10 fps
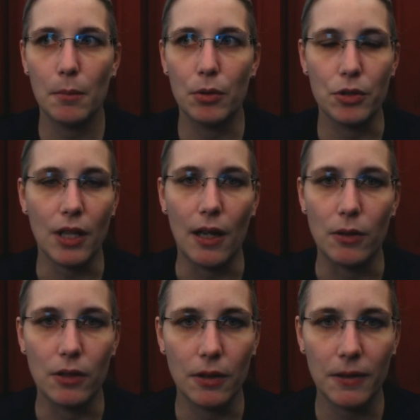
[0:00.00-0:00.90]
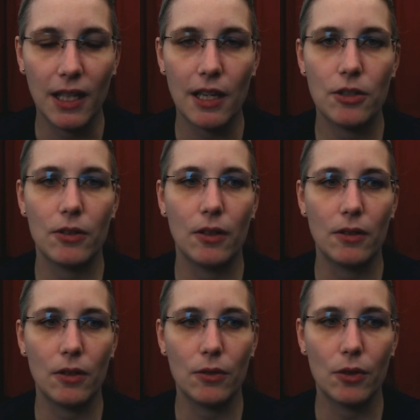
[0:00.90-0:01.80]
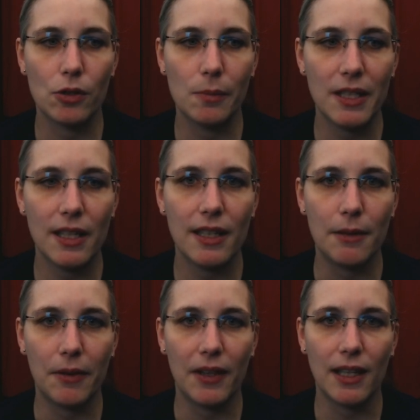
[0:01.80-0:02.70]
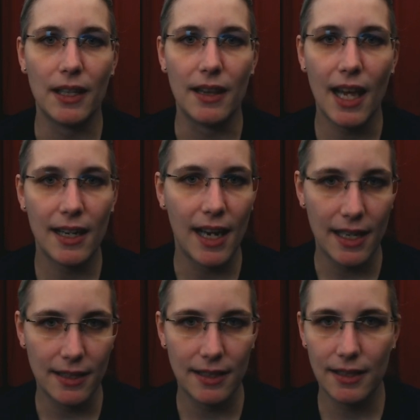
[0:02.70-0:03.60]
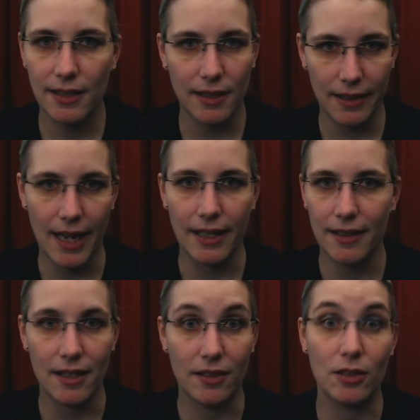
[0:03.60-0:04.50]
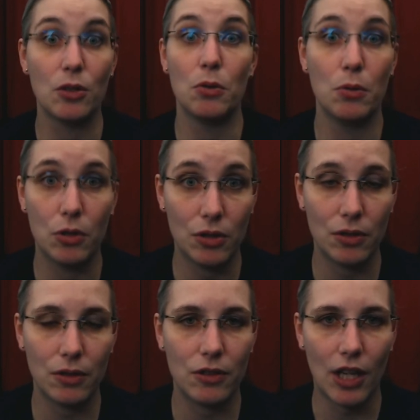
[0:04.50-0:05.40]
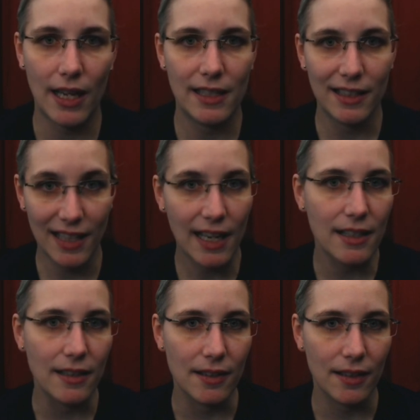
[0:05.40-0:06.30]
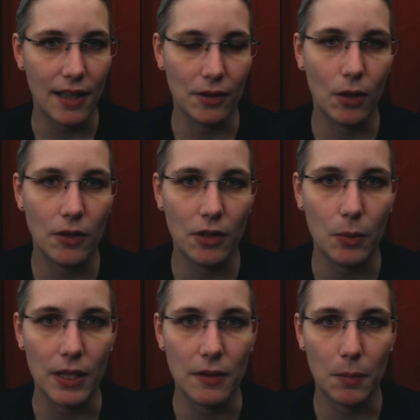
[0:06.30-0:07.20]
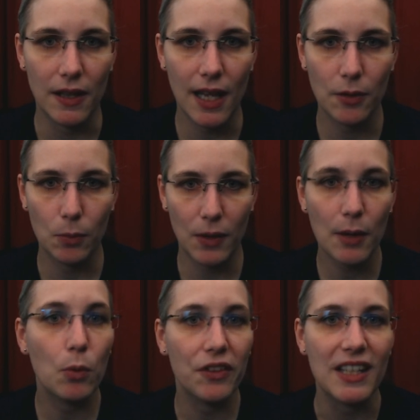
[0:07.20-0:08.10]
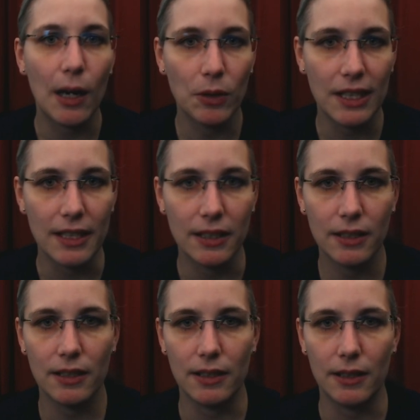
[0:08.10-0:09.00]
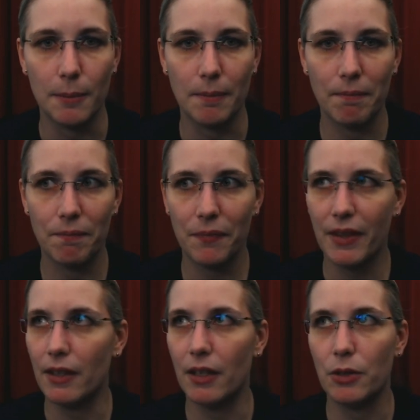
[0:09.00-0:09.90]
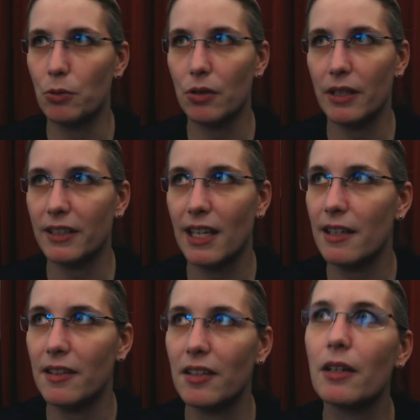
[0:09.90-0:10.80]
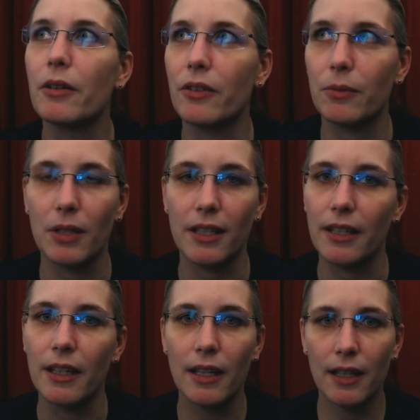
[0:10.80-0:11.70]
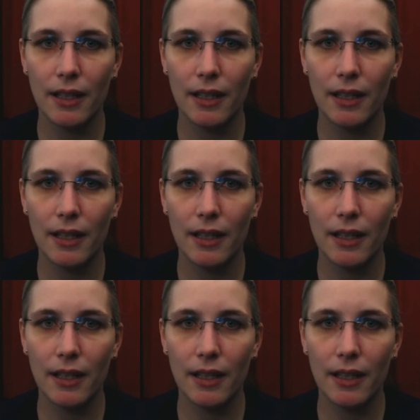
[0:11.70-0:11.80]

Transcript: pushed out notifications on social media and everything and that had like this huge giant attendance as a consequence but that's that was the outlier um, the usual attendance here is really